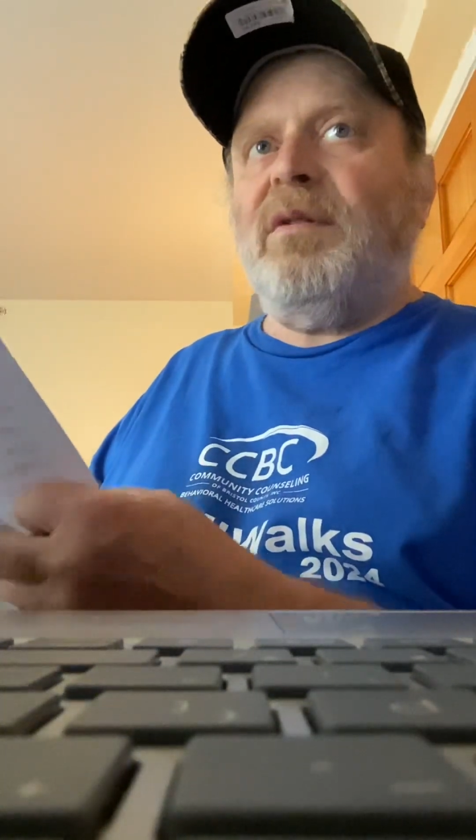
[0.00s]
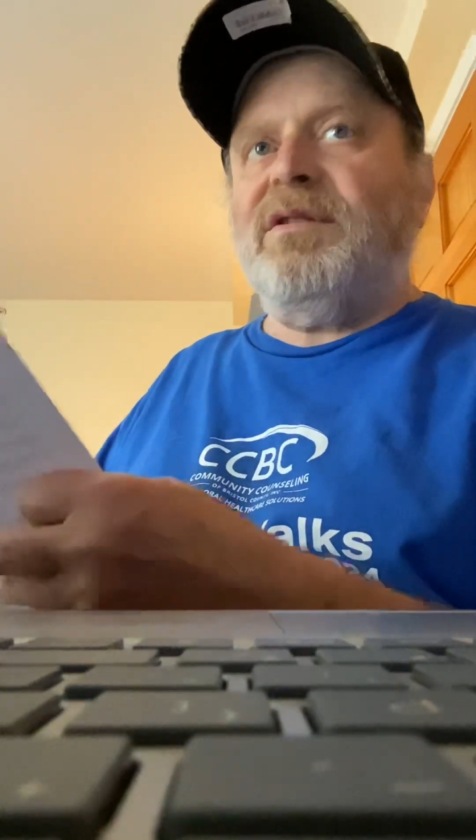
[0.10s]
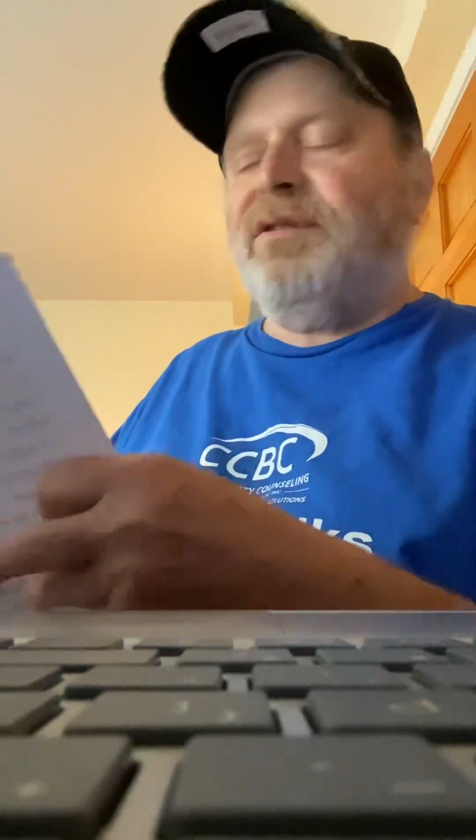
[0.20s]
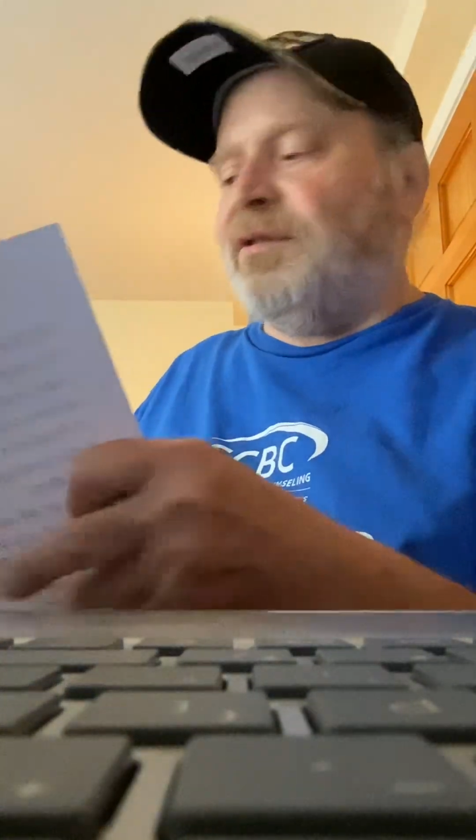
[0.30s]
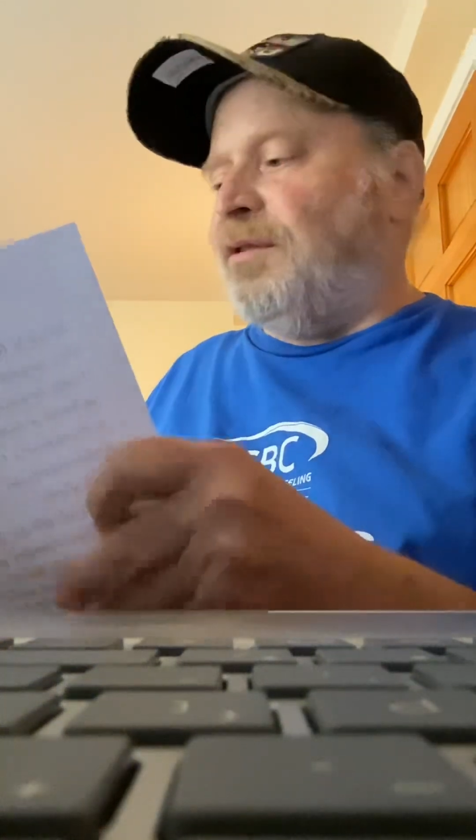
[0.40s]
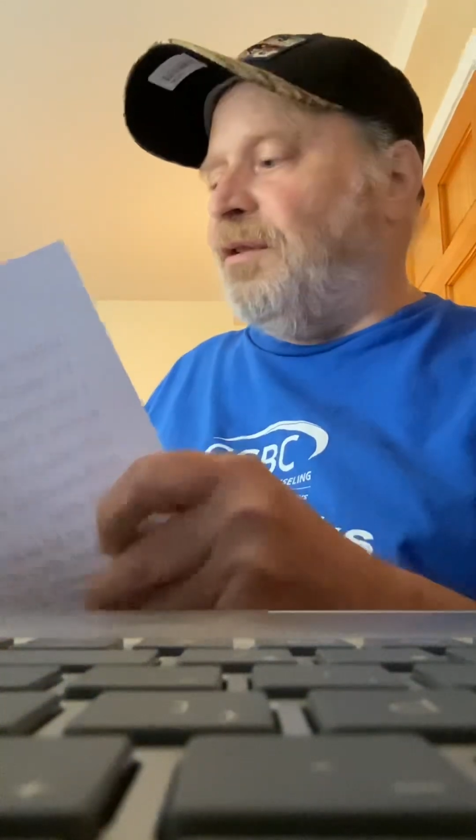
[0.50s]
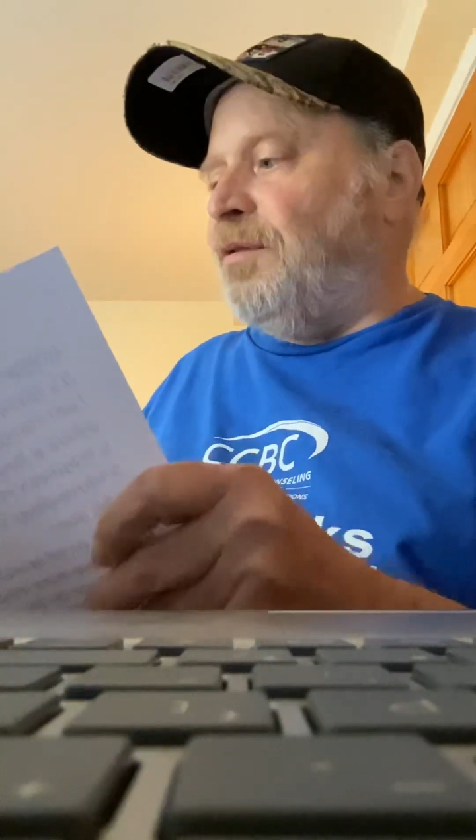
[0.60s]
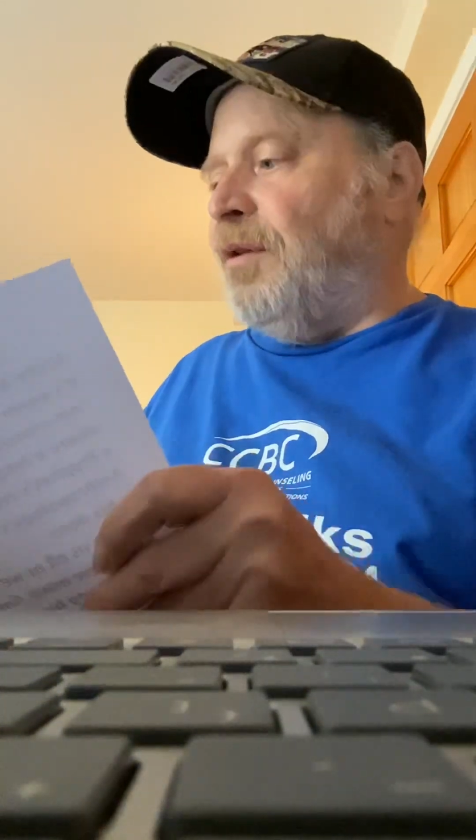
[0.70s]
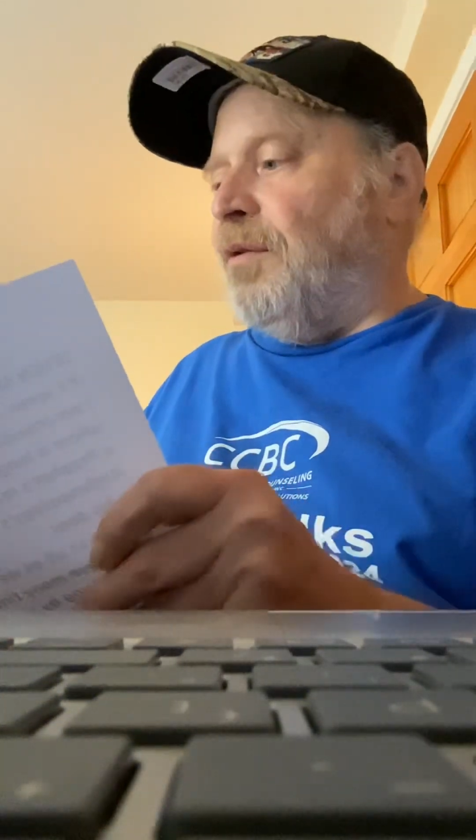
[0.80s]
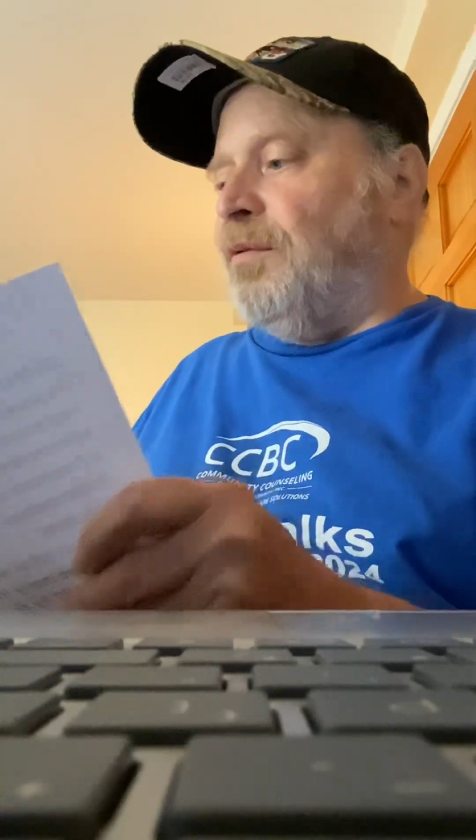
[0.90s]
wants to
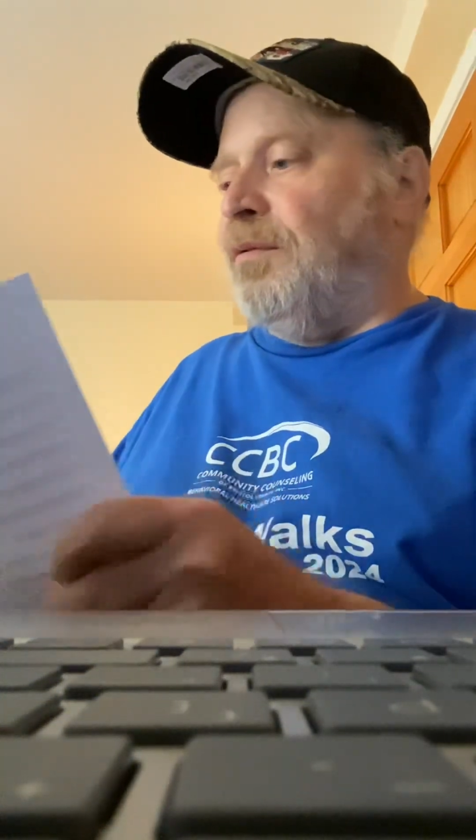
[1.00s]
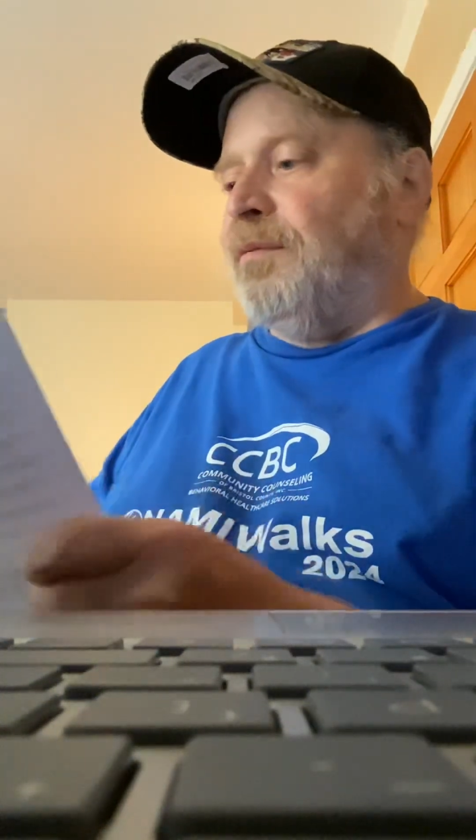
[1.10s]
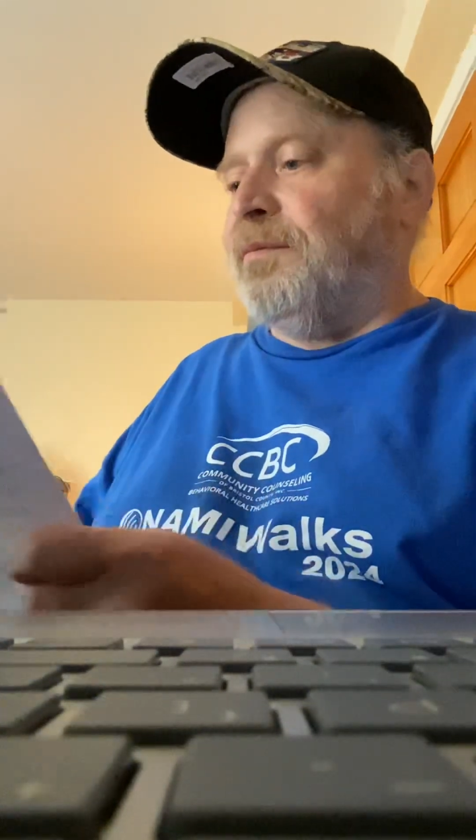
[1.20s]
know.